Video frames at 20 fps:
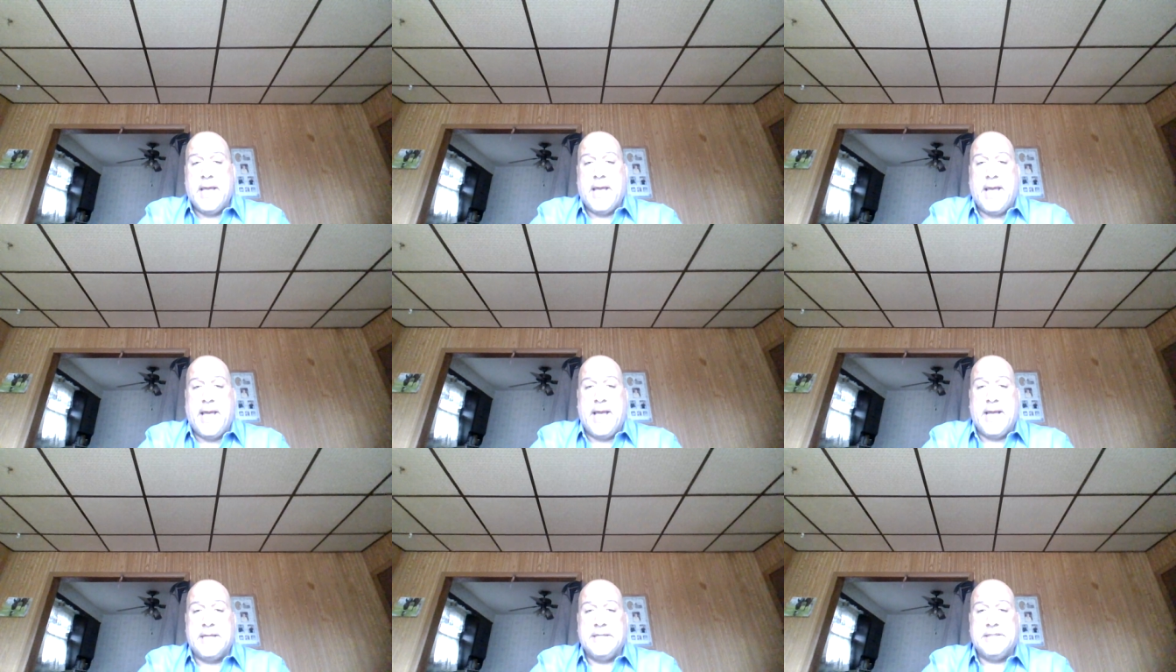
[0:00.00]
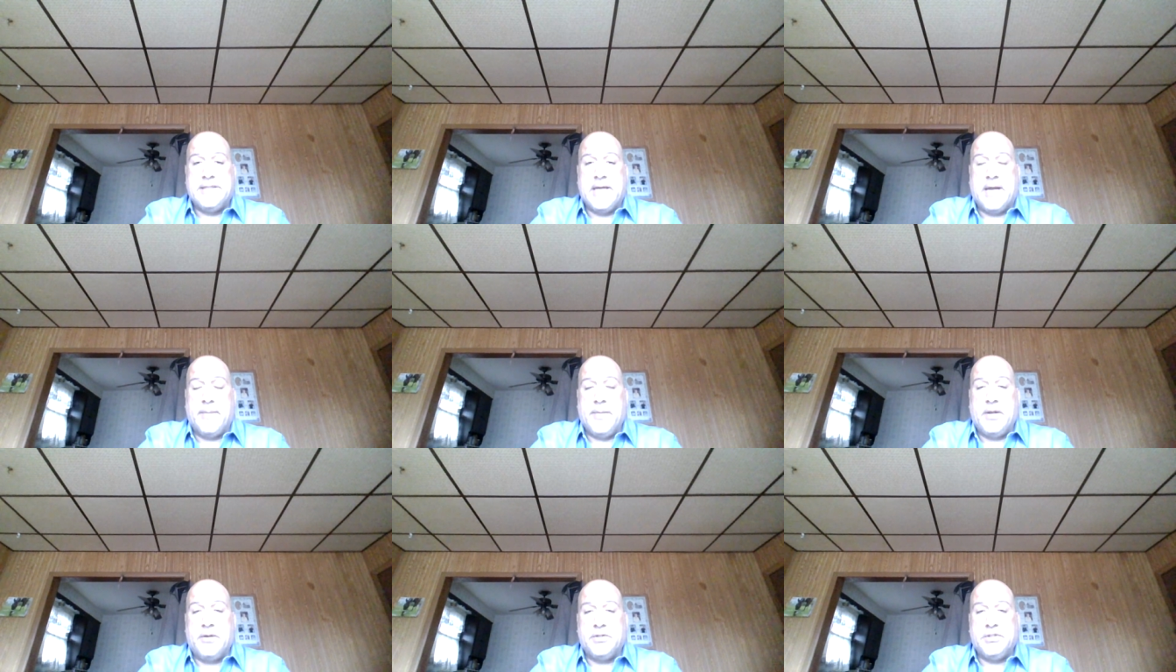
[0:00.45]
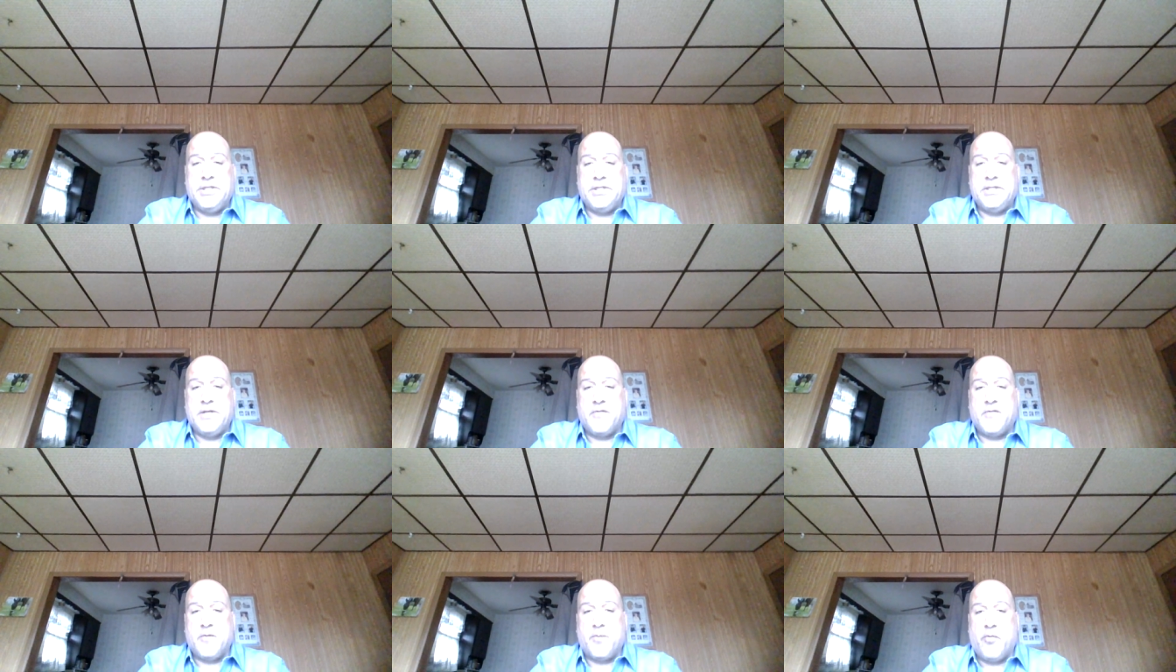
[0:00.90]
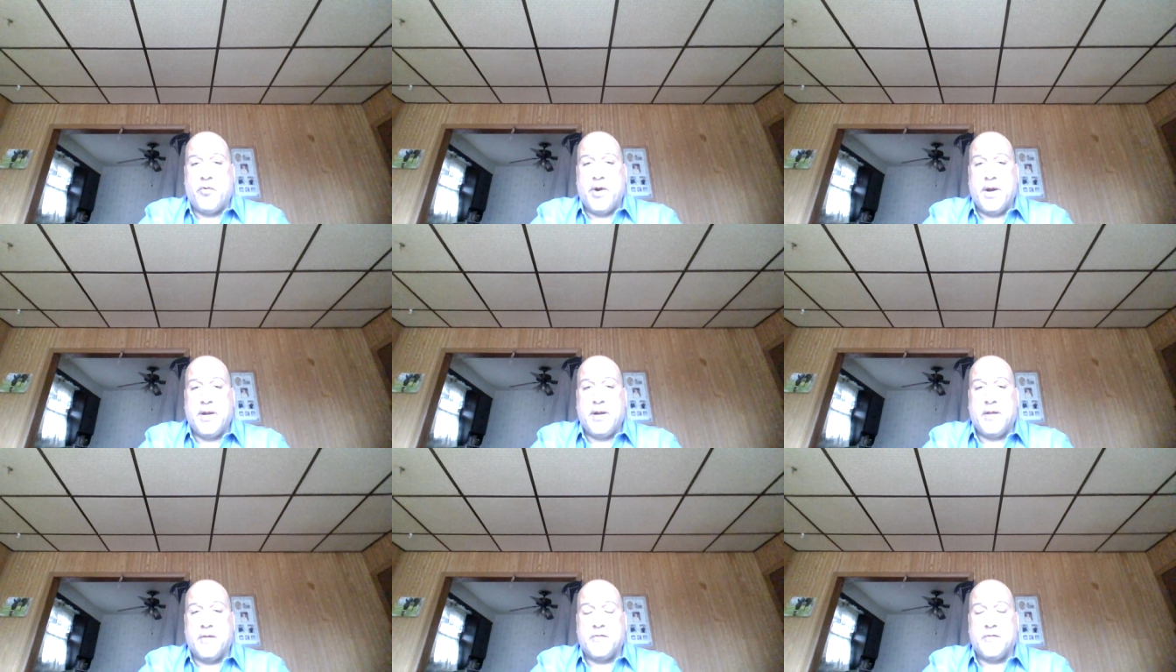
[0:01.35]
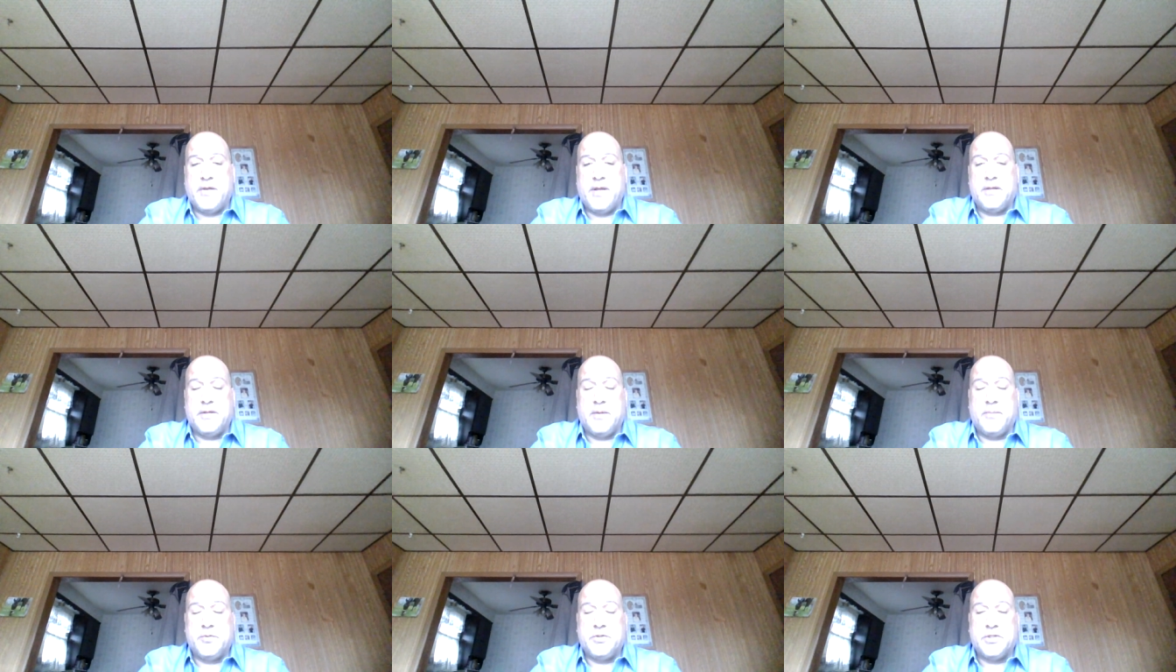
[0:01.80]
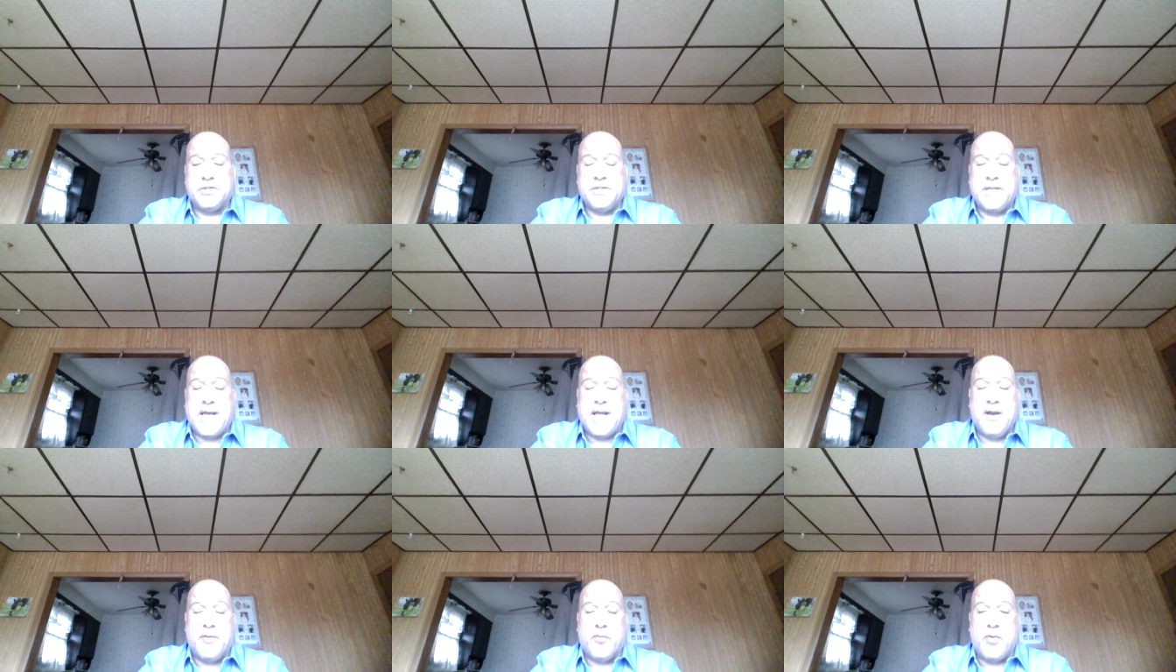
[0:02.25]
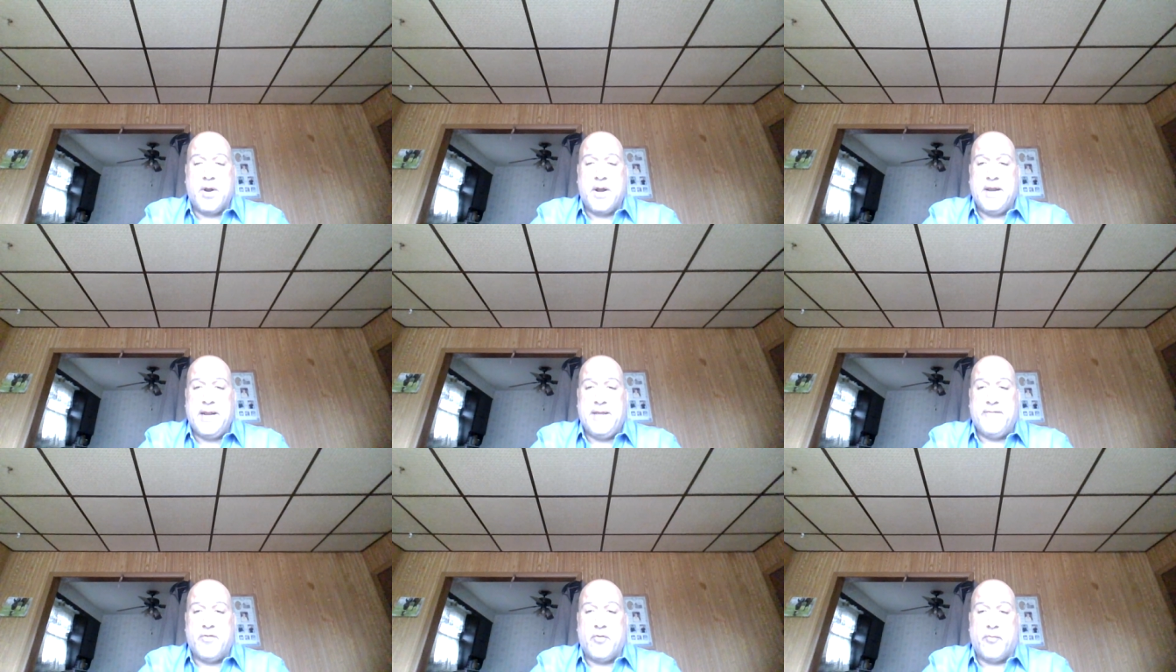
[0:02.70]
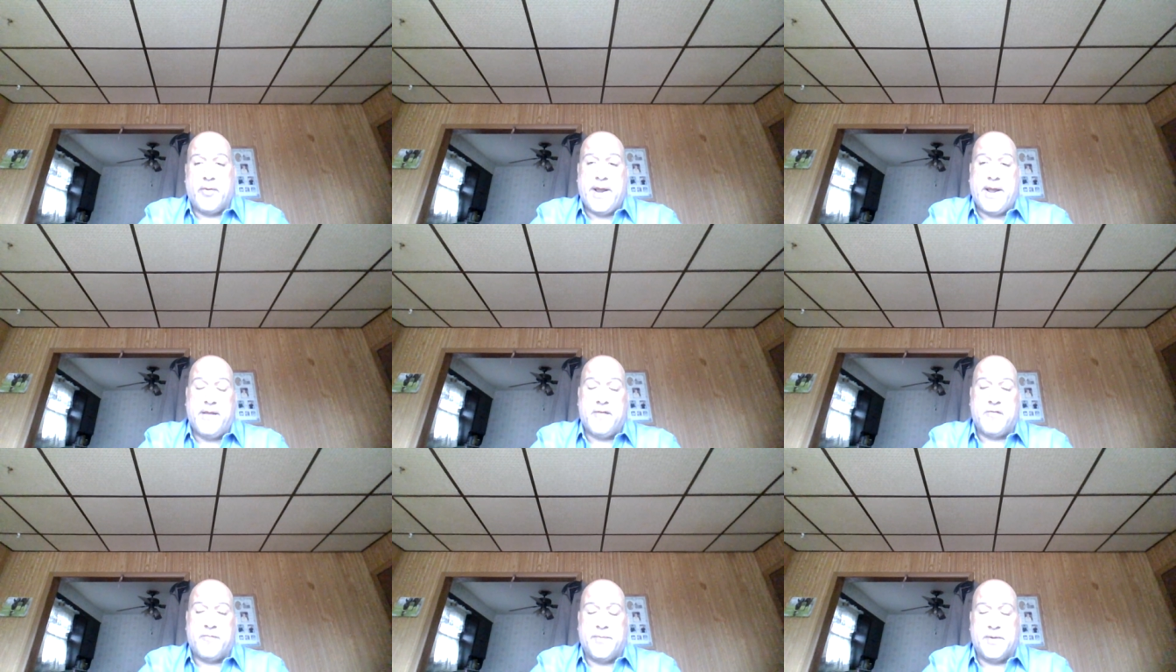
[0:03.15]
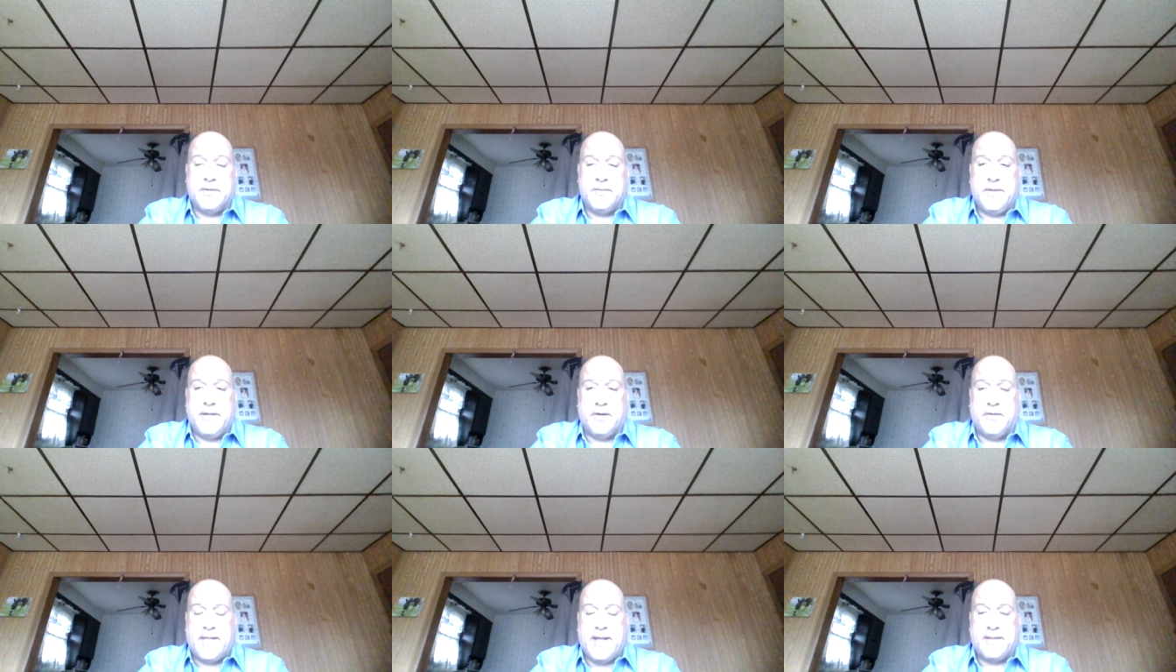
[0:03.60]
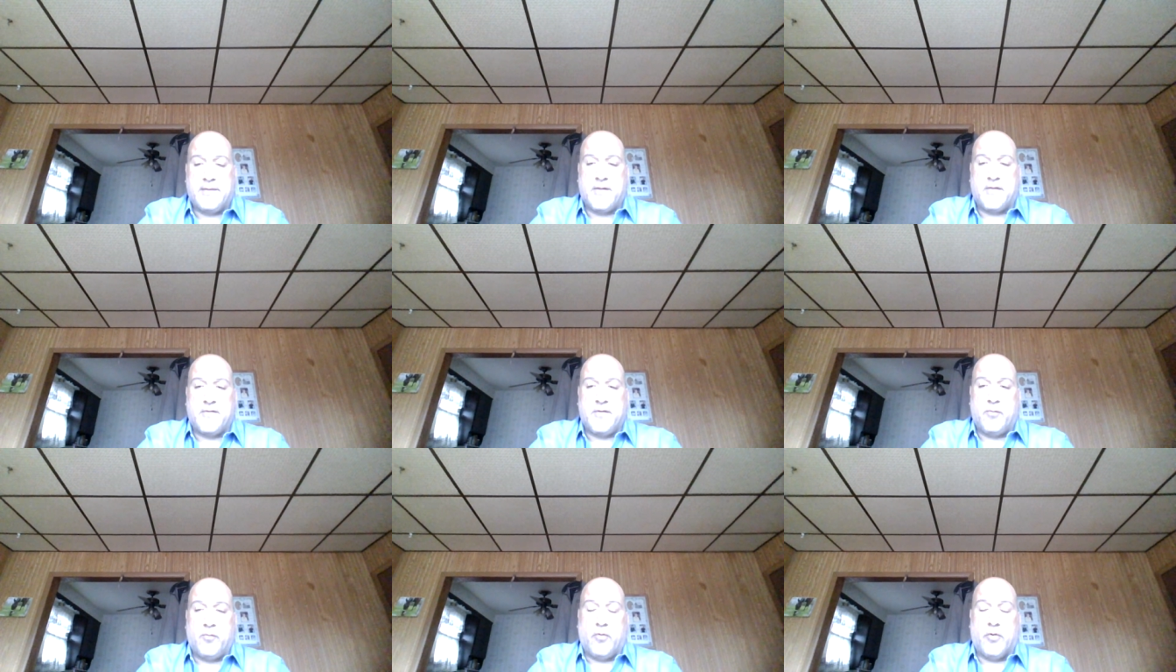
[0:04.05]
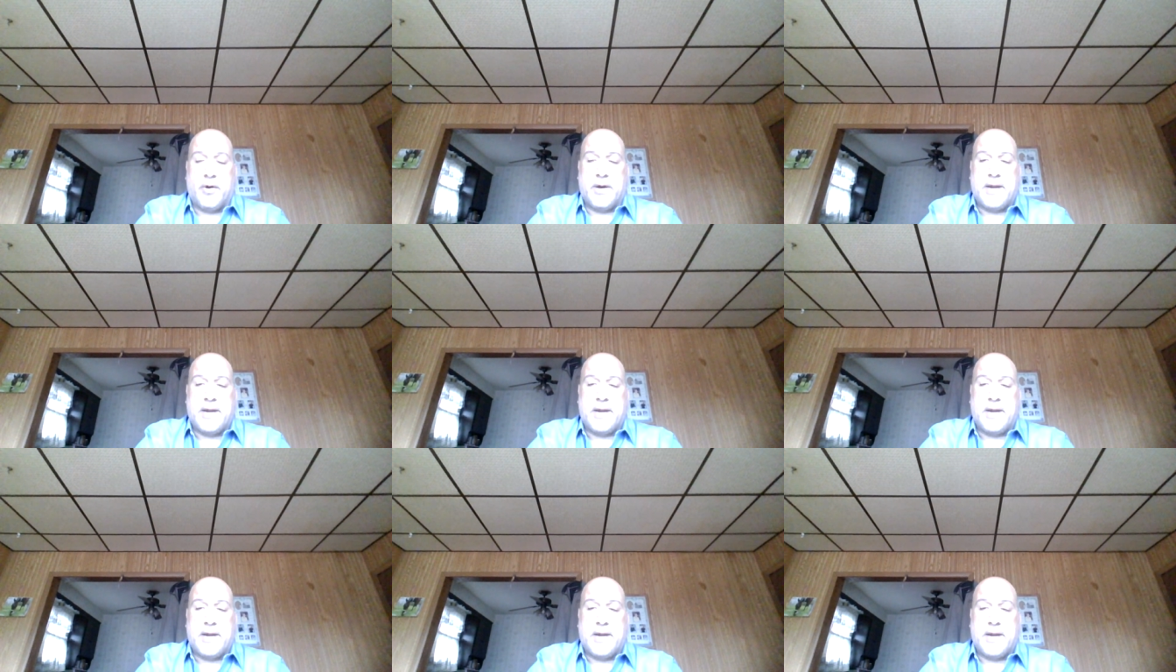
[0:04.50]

And, she disappointed us, ended up just kind of running an even race, but, that doesn't work